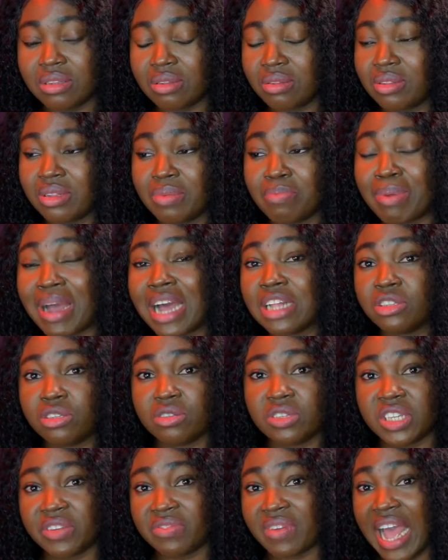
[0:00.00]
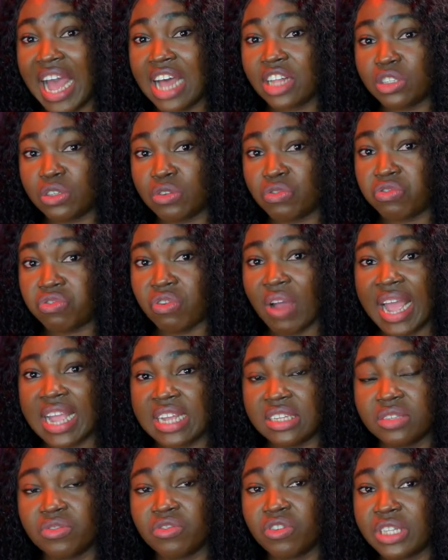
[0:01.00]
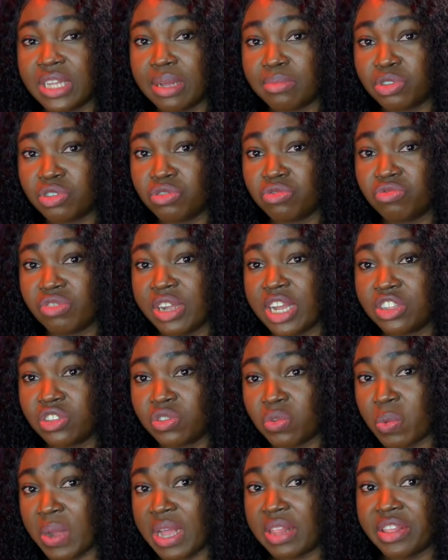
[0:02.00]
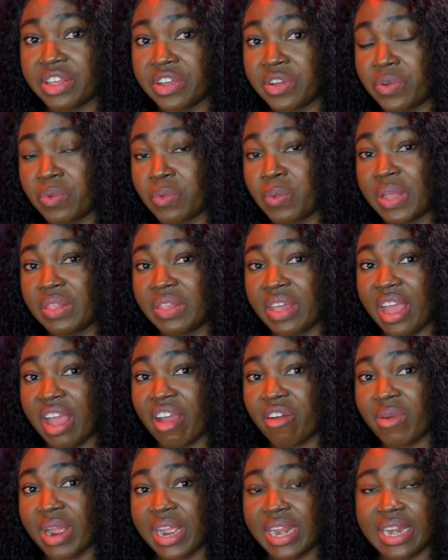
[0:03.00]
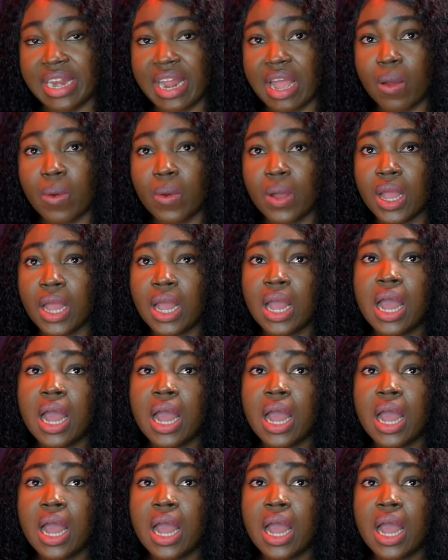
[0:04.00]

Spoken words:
the battles they've had to fight for them to get to where they are right now.